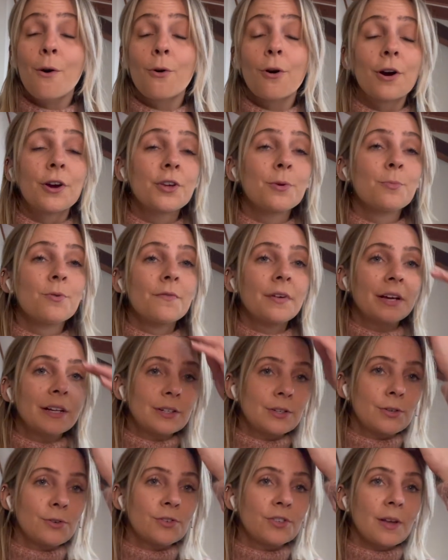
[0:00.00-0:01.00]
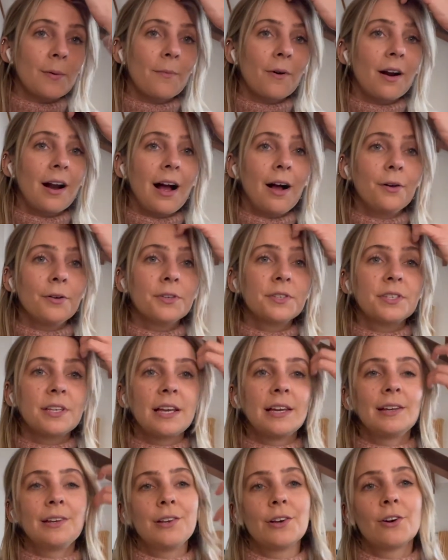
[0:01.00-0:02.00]
Or are you moving to somewhere else
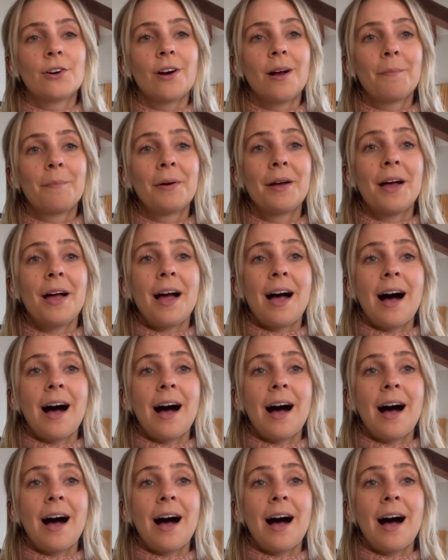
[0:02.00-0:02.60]
in Europe?